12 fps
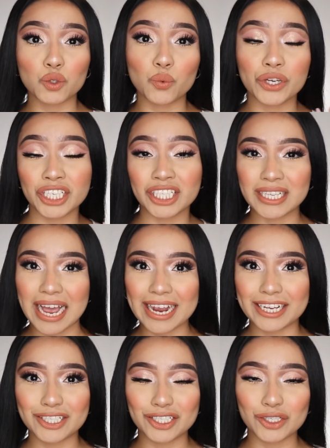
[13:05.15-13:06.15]
which
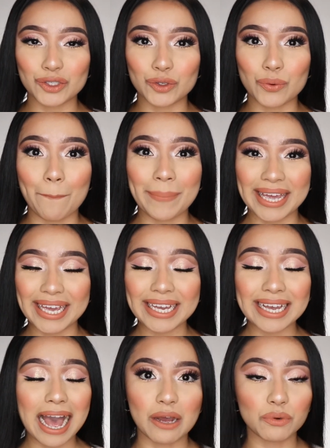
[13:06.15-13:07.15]
side to
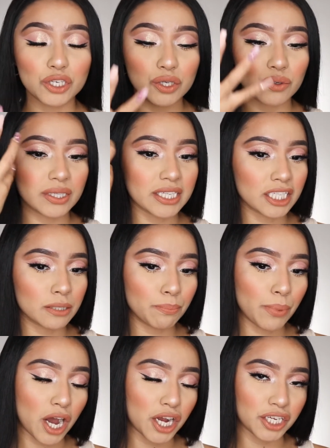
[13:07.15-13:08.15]
pick, I would use the
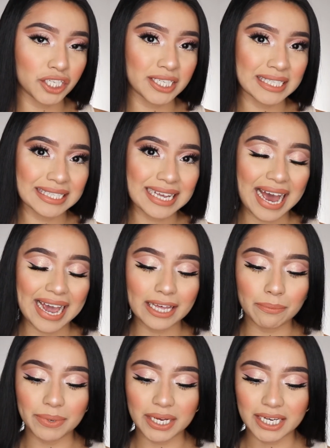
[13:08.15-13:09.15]
sponge
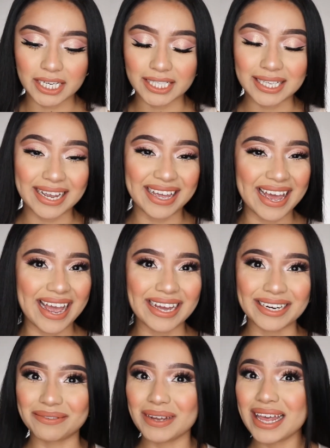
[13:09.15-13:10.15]
side because
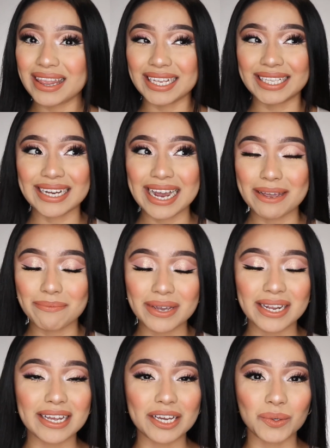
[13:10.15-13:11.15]
again, the
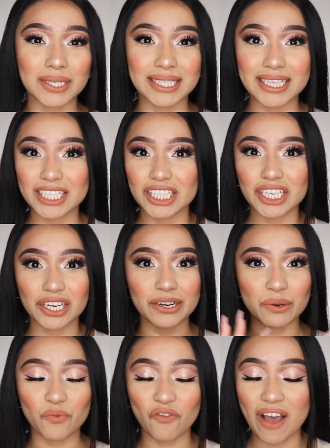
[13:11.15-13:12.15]
timing, it was easier,
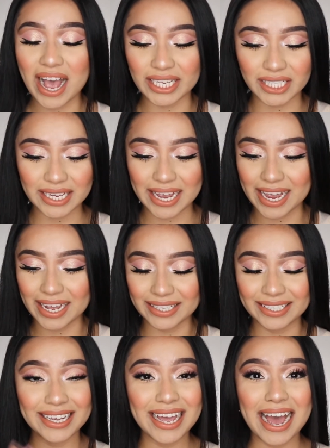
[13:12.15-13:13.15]
fast,
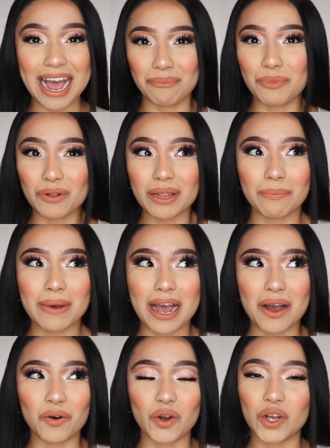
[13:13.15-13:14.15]
and I'm all
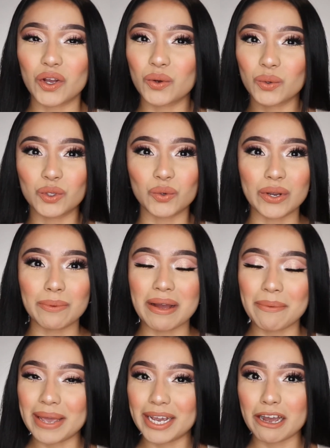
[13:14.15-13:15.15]
about doing
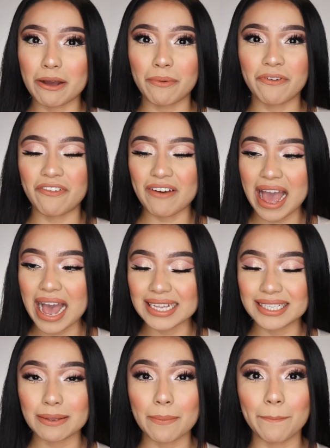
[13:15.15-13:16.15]
my makeup
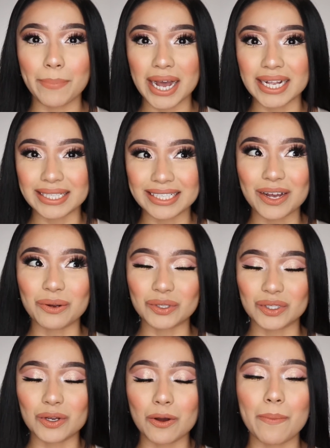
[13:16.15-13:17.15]
fast but
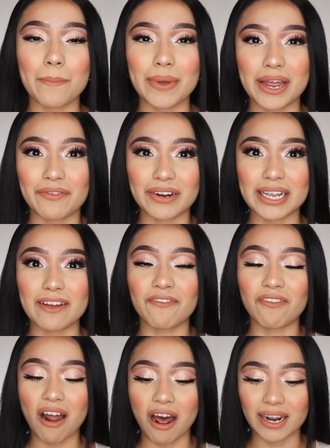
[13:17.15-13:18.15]
also very
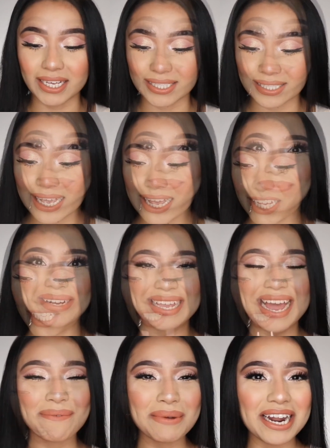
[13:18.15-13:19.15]
flawless. But
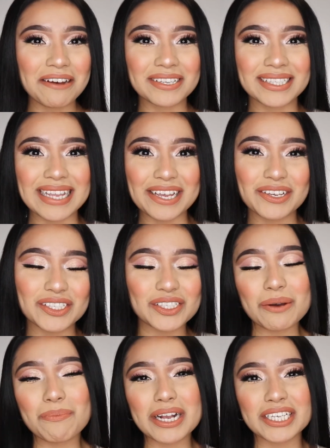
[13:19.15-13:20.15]
yeah, my loves, thank you
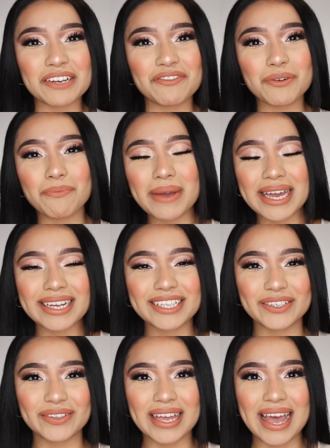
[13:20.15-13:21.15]
so much if you made it
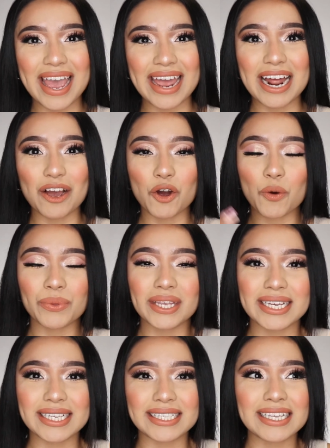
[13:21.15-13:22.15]
to the end. I hope
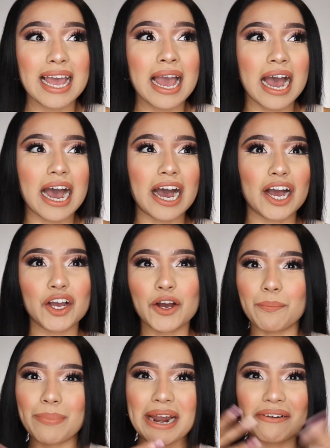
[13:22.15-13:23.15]
this
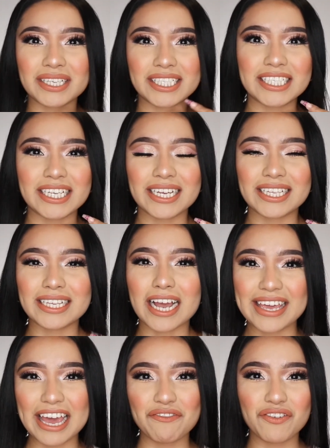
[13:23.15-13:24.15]
comparison
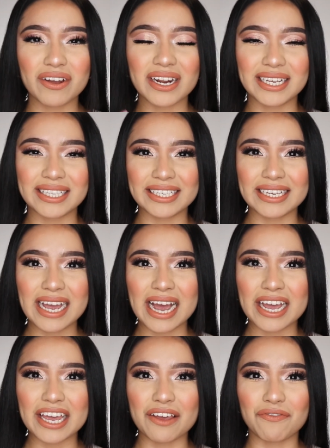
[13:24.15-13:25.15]
gave you an
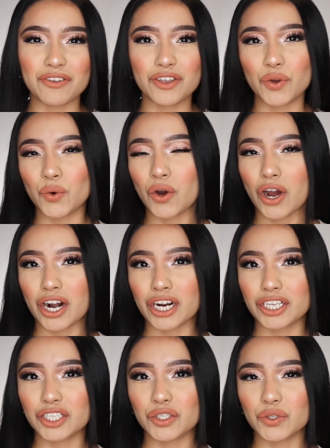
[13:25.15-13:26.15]
idea if you
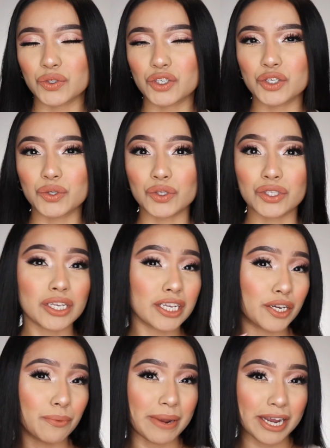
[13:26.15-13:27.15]
are to use
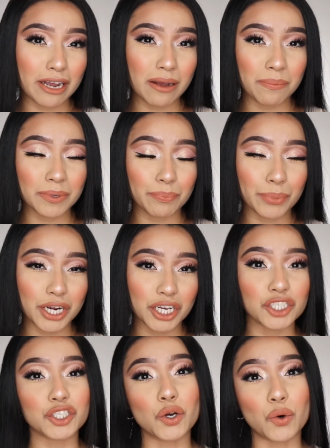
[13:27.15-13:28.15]
your makeup
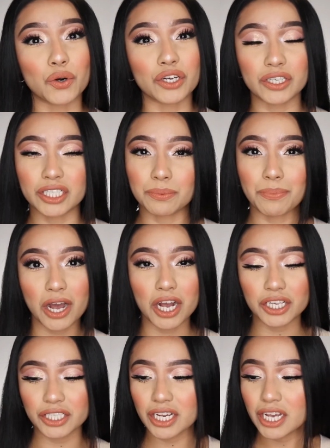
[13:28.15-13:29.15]
brush or your
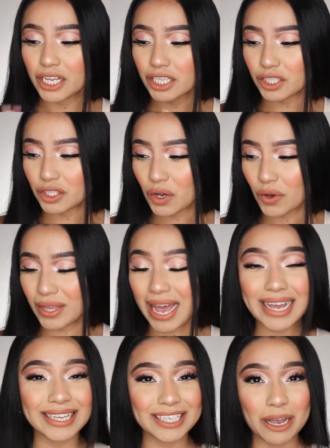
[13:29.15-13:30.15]
sponge. So
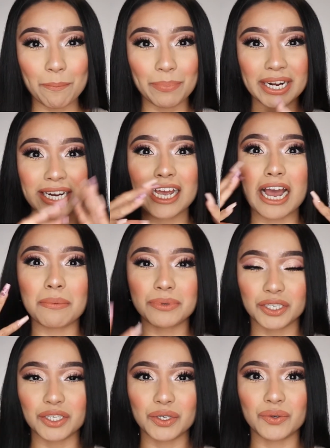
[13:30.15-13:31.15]
that is completely up
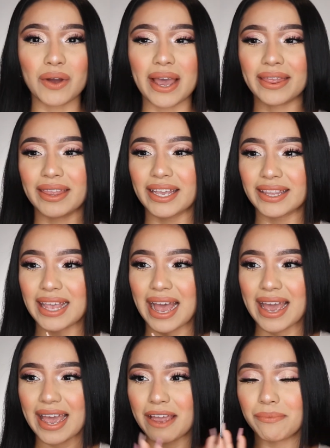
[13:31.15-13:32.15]
to you. I think
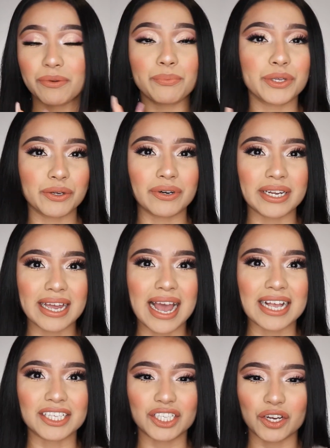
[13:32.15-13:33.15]
that every beauty
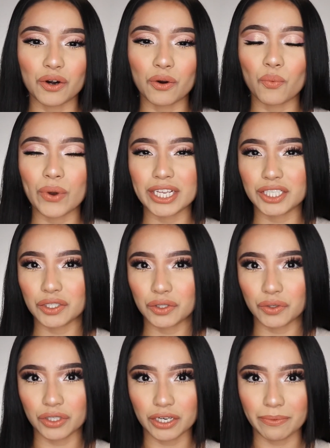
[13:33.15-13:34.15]
has their own way to
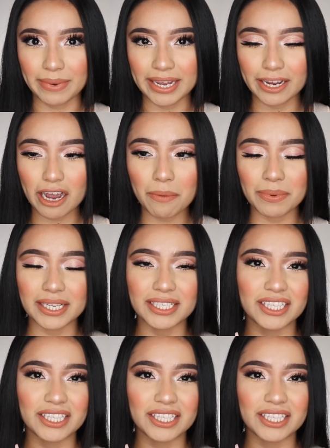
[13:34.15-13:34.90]
do their makeup.